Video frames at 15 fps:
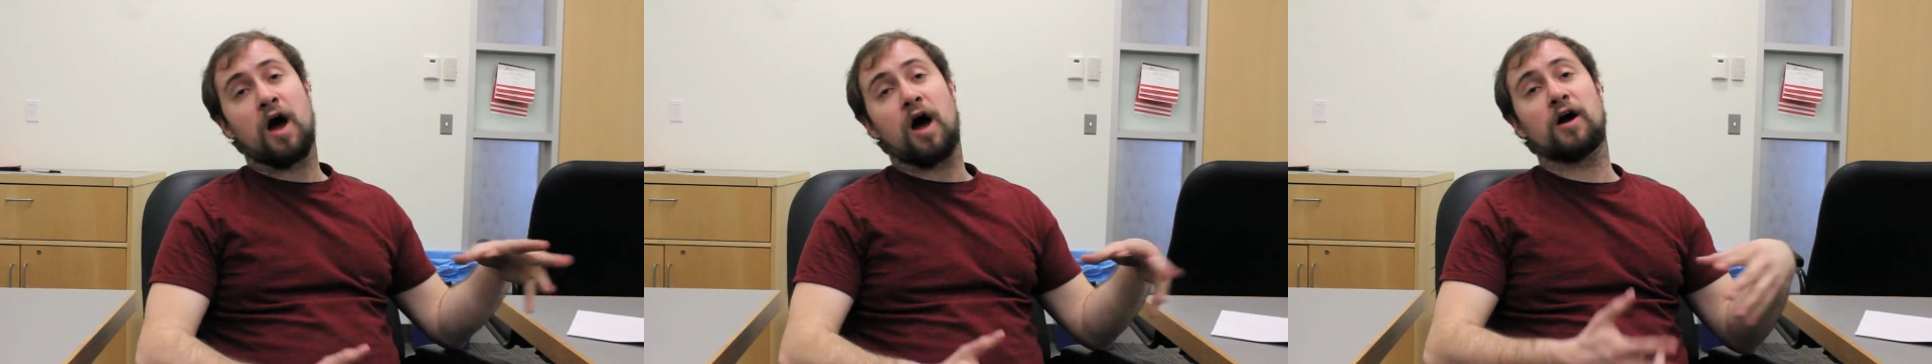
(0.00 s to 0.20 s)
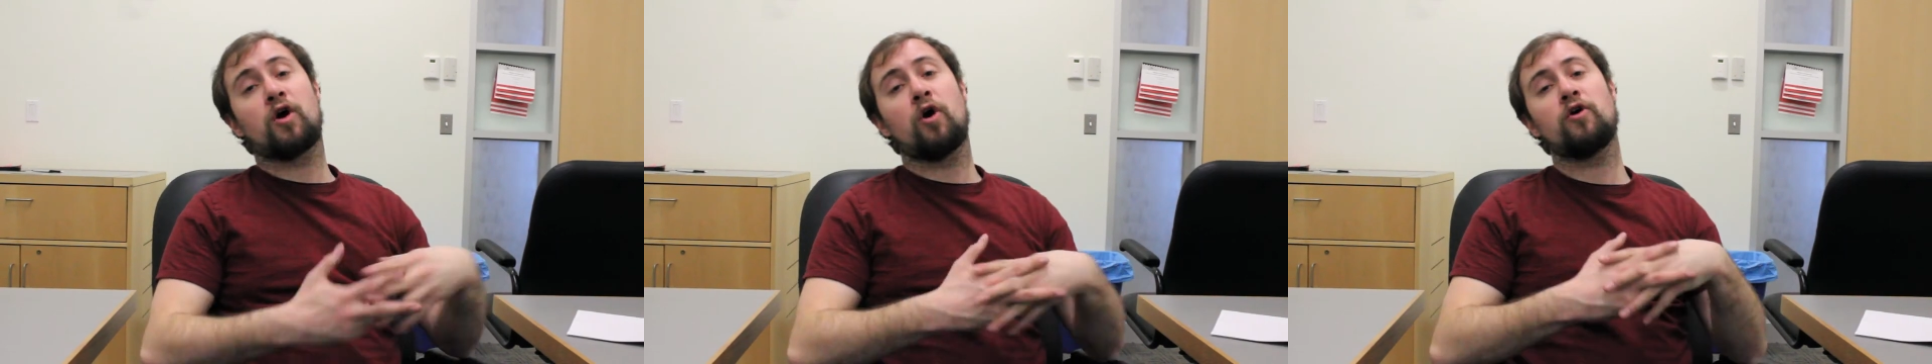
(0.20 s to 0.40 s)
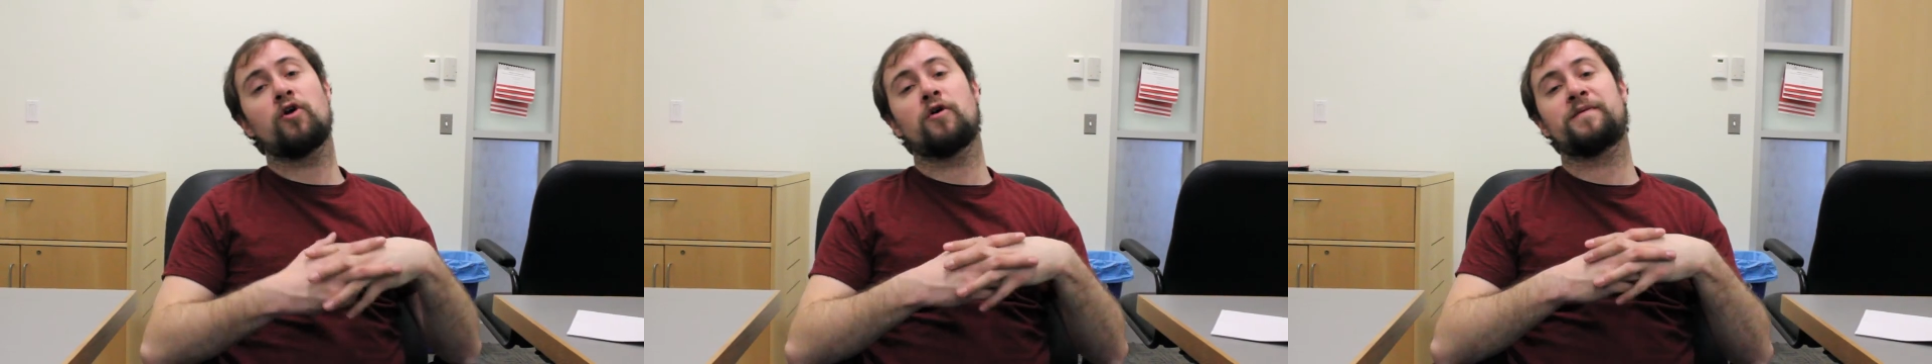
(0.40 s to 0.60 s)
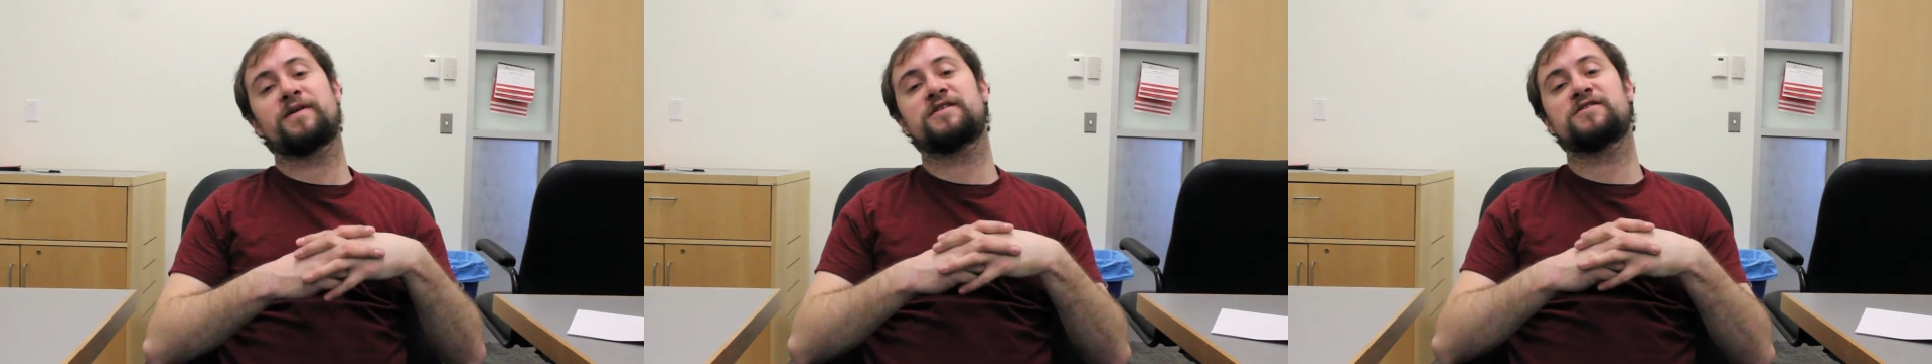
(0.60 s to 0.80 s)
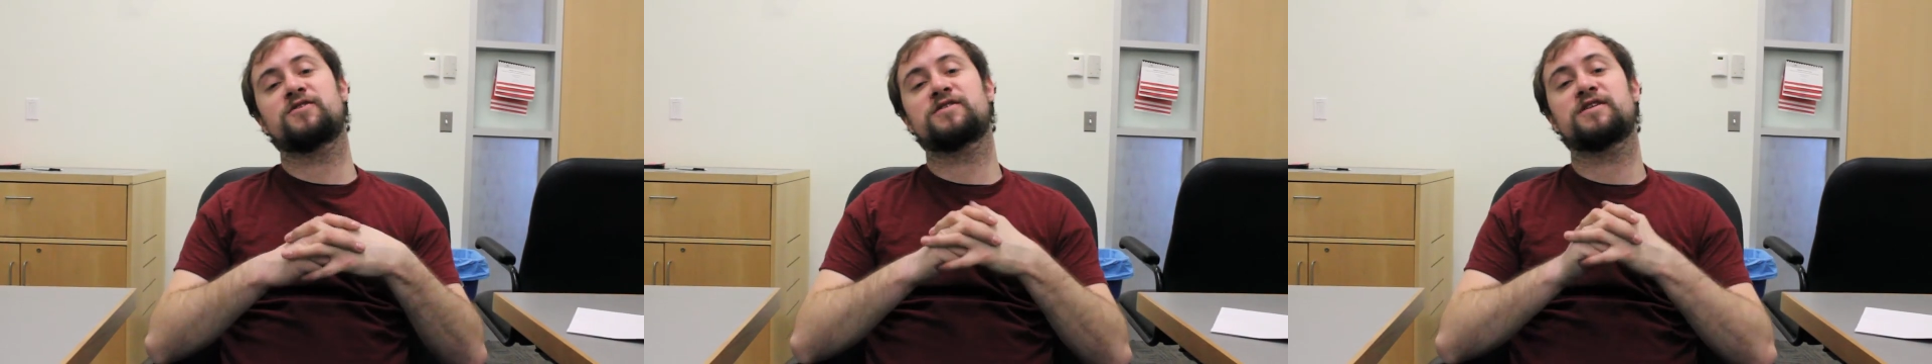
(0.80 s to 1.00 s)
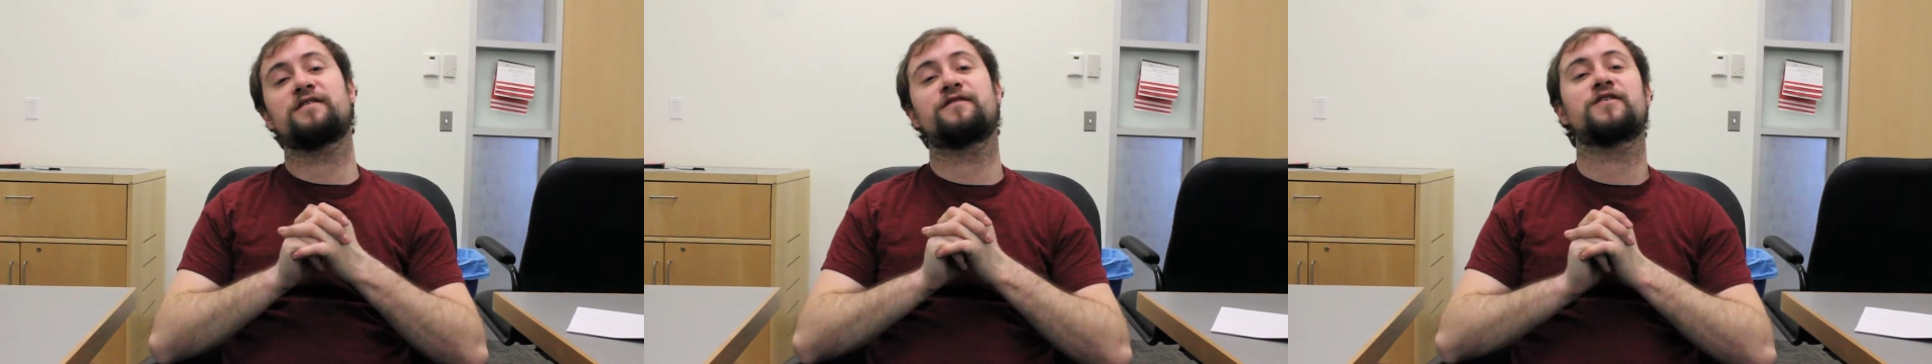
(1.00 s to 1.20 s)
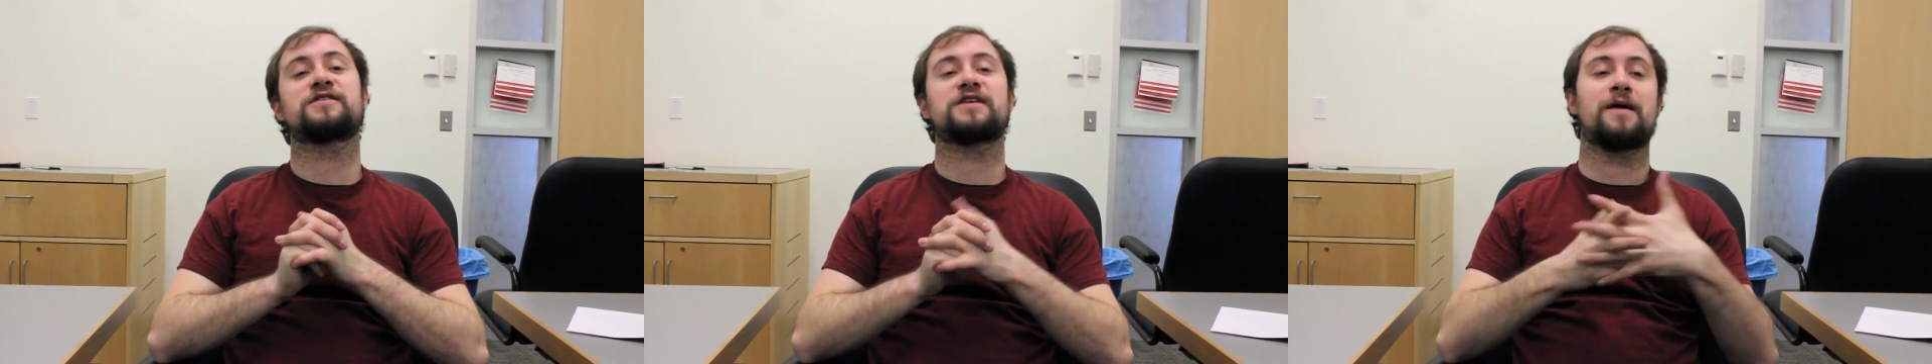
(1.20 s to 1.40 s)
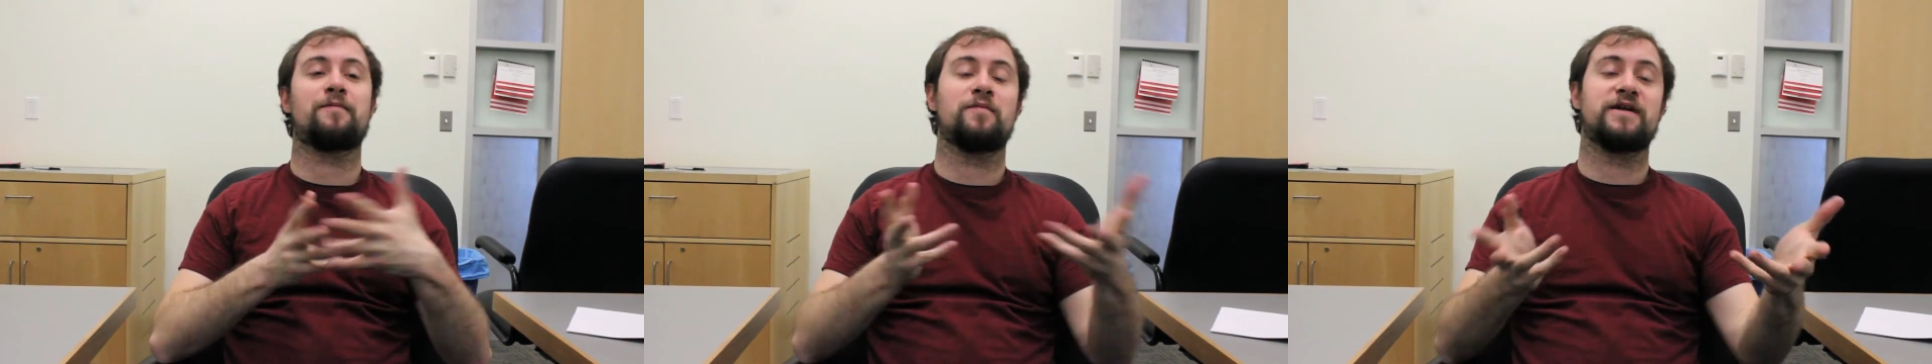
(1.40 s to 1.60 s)
A cold open is usually the
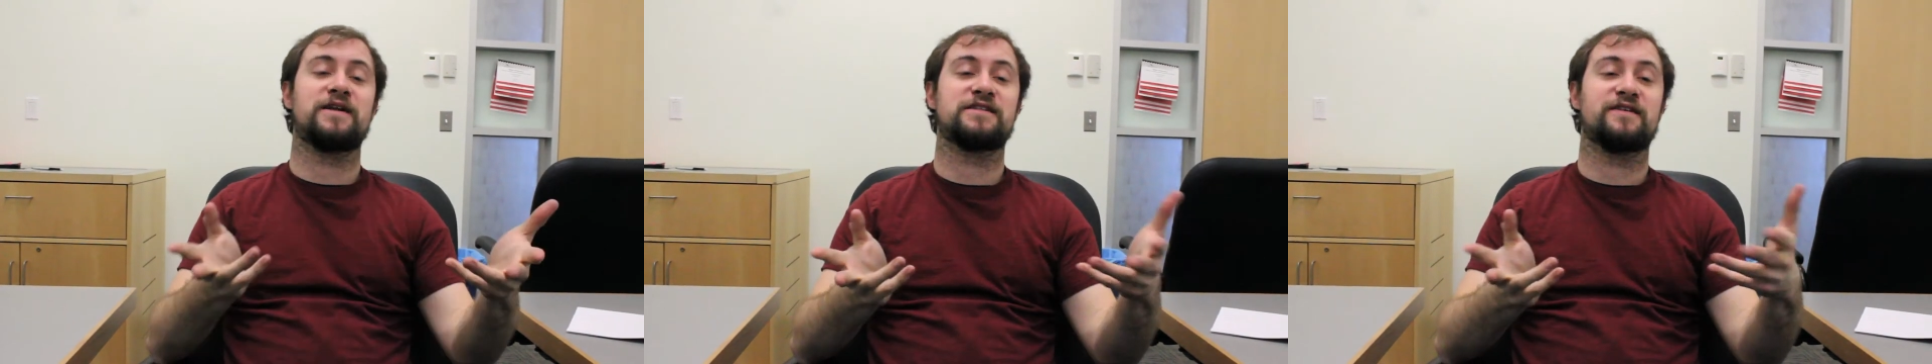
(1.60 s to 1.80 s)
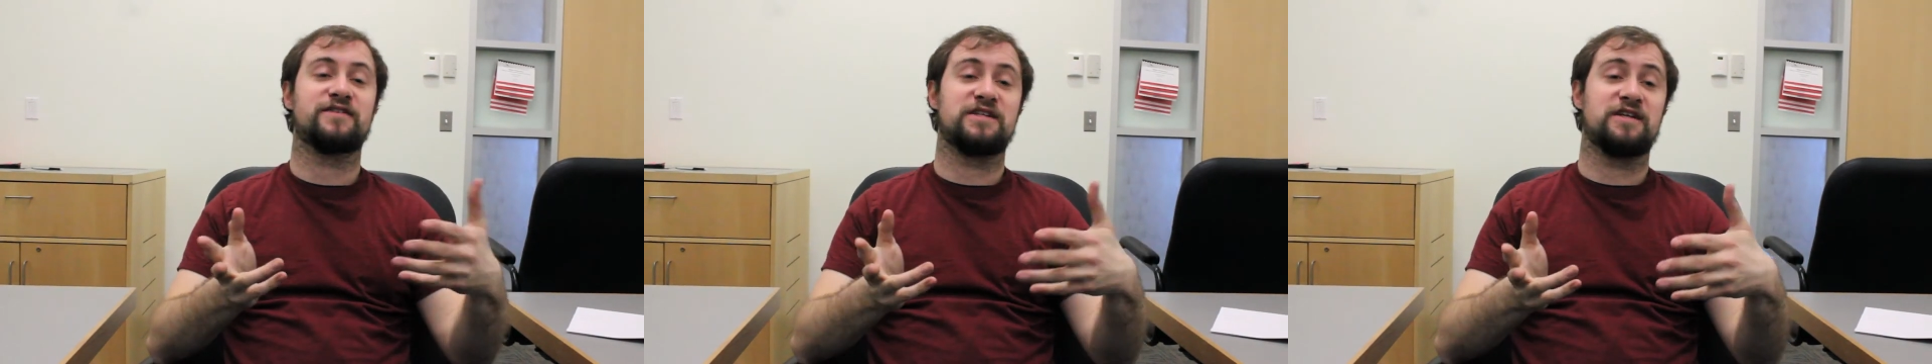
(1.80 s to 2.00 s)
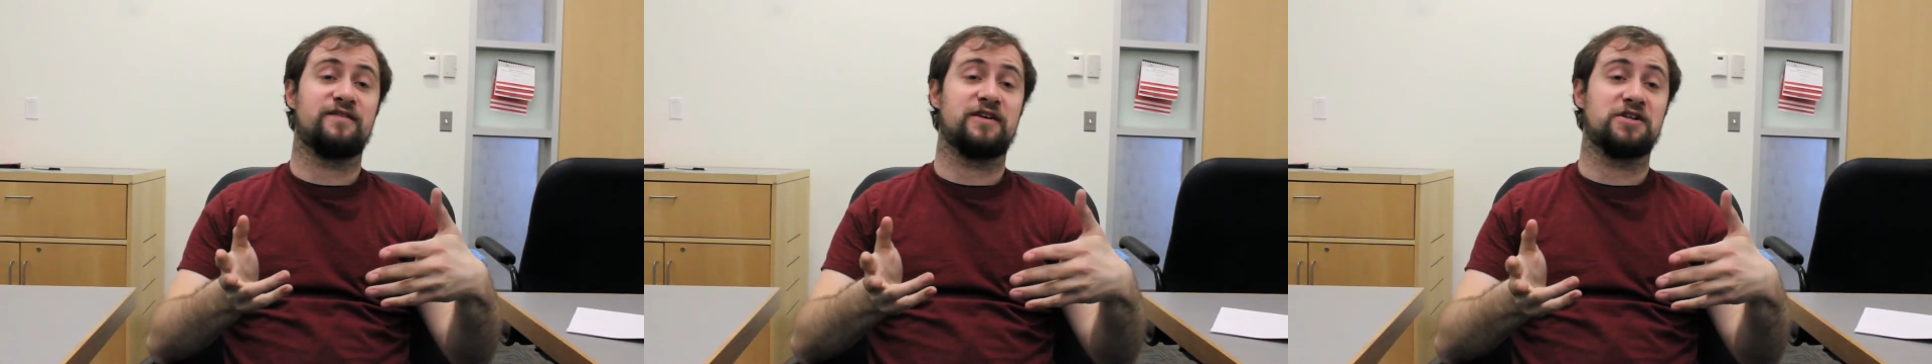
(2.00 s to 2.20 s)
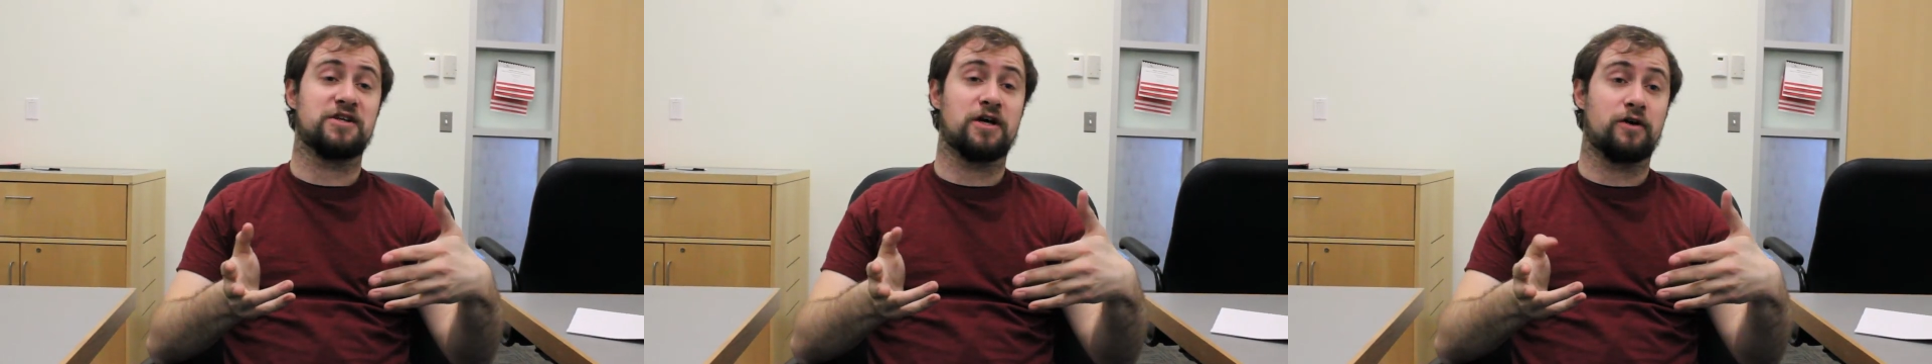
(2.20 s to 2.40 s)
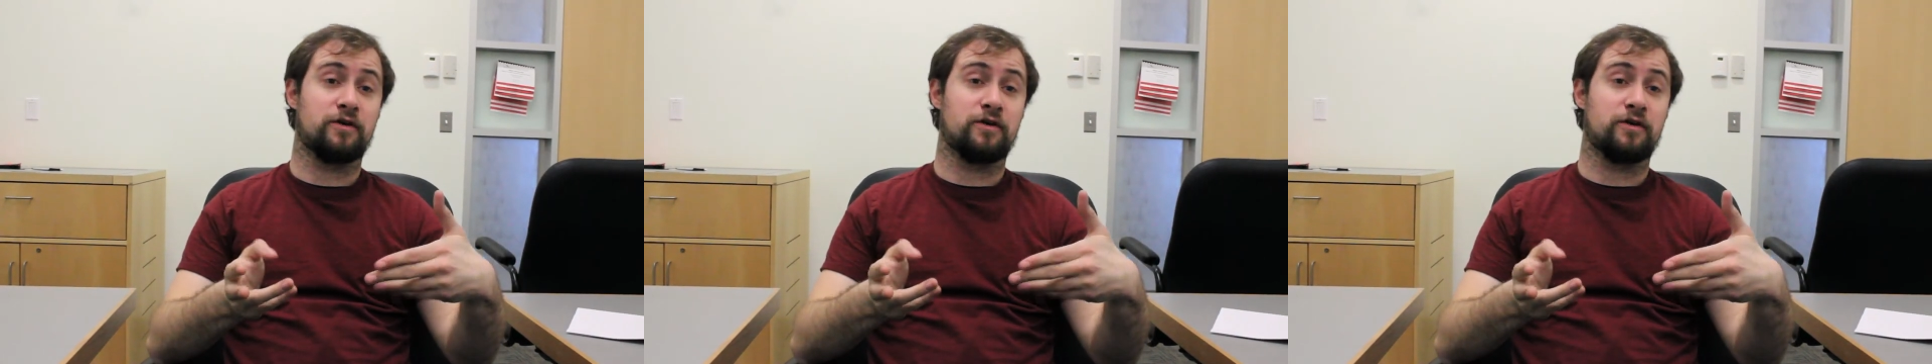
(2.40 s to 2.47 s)
first couple minutes of a TV show,